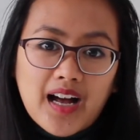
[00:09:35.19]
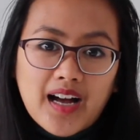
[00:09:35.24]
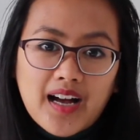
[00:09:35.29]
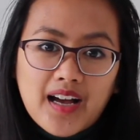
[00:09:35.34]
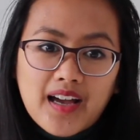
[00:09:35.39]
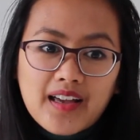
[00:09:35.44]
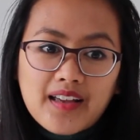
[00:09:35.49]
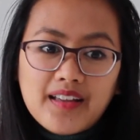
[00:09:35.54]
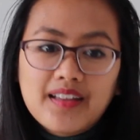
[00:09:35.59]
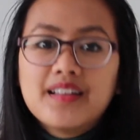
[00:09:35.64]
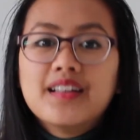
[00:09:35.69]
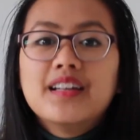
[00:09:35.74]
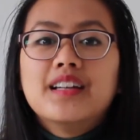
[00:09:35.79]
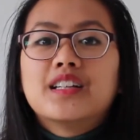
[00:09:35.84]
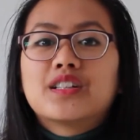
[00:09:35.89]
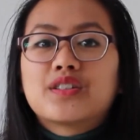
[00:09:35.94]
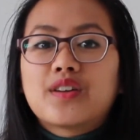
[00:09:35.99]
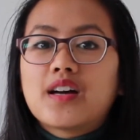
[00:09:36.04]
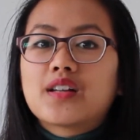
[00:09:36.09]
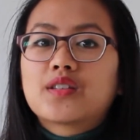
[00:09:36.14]
I
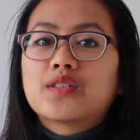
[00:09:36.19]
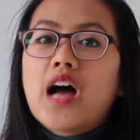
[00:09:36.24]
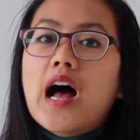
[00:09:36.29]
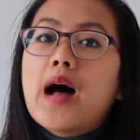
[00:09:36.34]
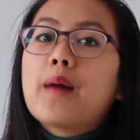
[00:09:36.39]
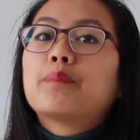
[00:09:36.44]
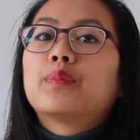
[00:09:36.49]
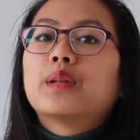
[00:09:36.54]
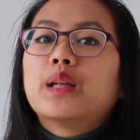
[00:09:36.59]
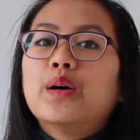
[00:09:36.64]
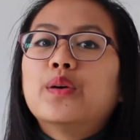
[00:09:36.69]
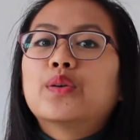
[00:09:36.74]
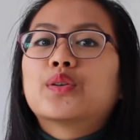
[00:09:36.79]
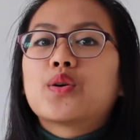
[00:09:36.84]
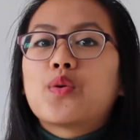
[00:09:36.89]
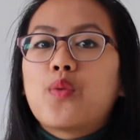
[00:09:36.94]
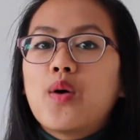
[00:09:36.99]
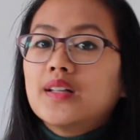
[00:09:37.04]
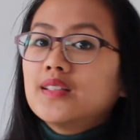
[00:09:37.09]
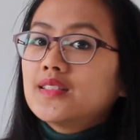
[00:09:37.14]
try to
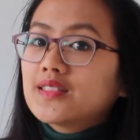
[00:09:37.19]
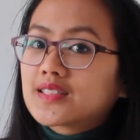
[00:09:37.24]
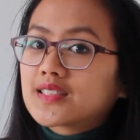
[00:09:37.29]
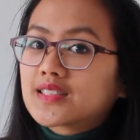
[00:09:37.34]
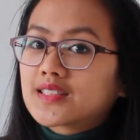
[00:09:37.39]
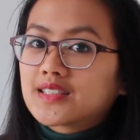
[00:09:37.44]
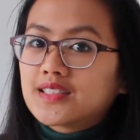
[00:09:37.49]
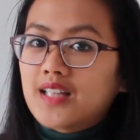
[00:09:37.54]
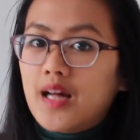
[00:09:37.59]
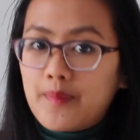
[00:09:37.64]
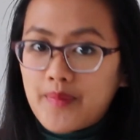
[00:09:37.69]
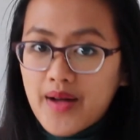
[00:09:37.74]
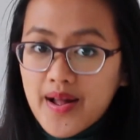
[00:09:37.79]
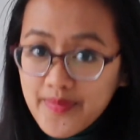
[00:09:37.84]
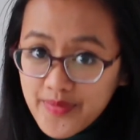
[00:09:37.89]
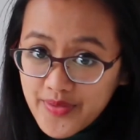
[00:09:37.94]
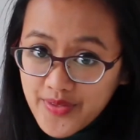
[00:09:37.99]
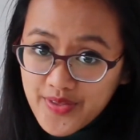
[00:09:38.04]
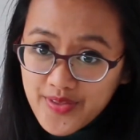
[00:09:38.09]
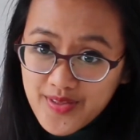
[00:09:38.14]
upload once a
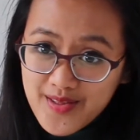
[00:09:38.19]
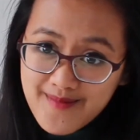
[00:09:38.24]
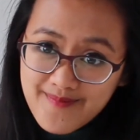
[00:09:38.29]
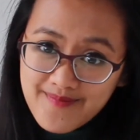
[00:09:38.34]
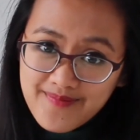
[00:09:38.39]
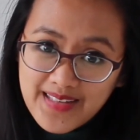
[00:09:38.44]
month